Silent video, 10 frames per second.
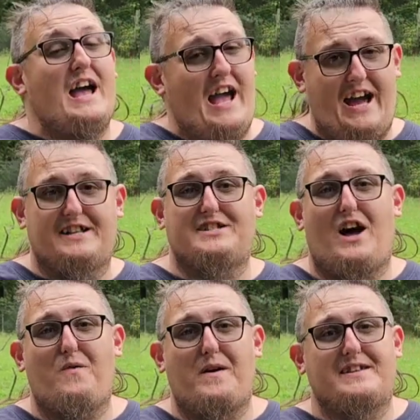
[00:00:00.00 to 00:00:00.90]
And as
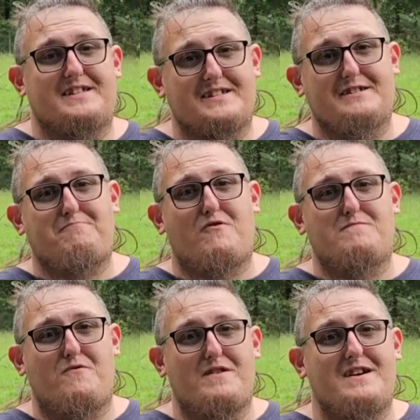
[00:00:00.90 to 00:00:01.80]
always, this is
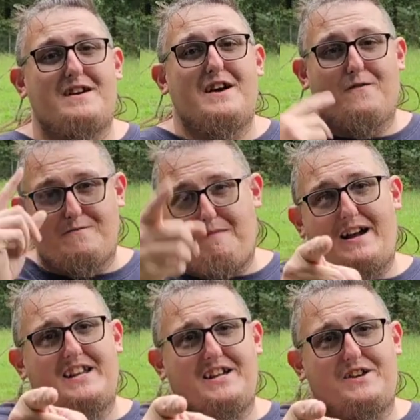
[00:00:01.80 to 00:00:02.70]
PoorBoy
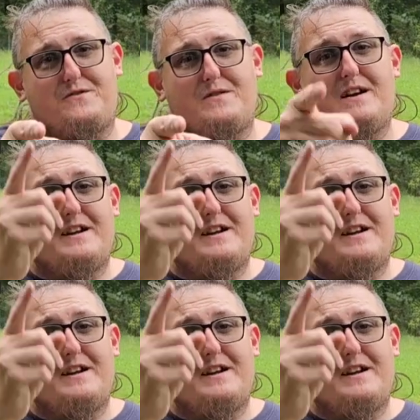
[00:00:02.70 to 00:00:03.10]
reminding you